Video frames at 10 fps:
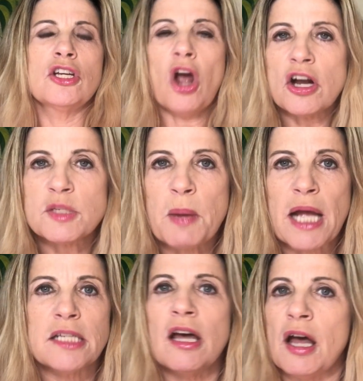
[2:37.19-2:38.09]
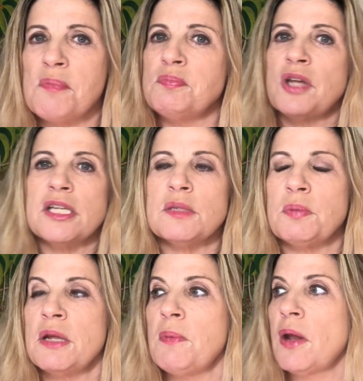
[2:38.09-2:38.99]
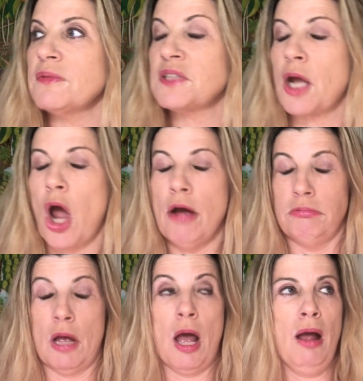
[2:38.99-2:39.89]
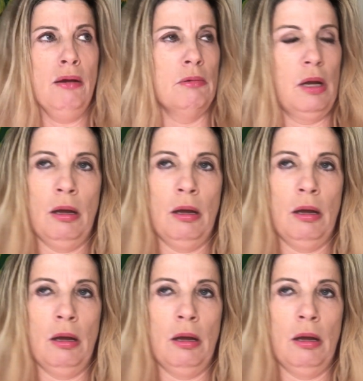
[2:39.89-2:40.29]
cars backed up, tons of people. I was like, oh,